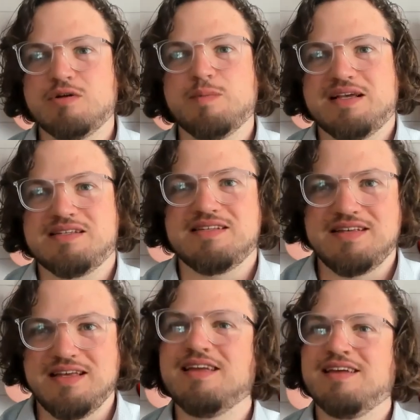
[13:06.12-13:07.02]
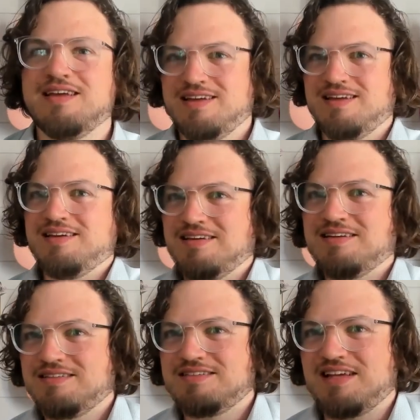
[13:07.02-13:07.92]
capacity,
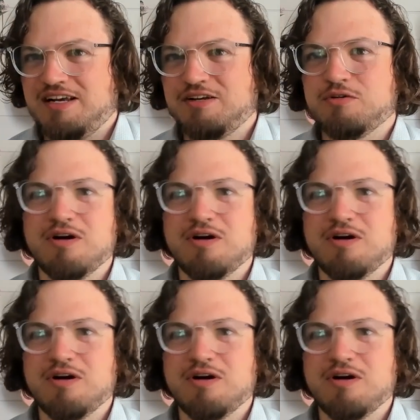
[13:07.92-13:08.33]
technical